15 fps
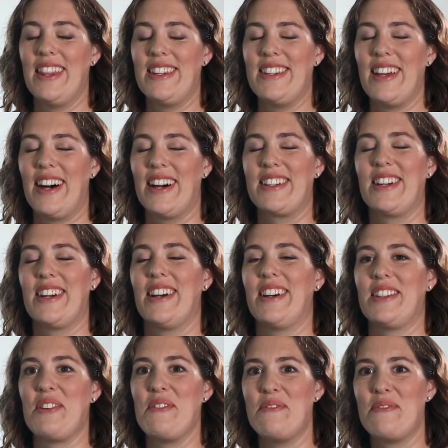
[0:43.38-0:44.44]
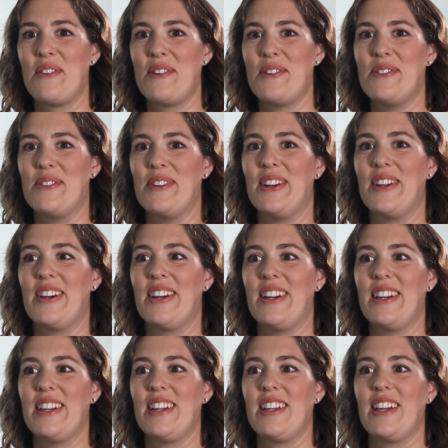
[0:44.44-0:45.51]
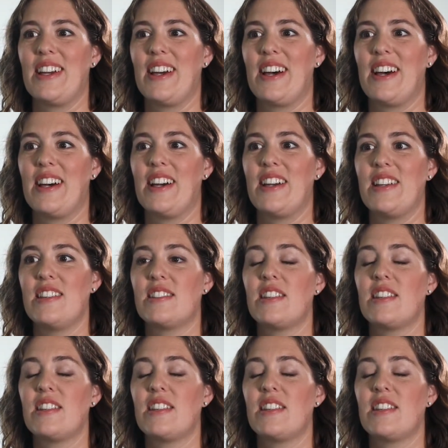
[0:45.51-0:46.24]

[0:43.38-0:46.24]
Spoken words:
The doctor on the phone, he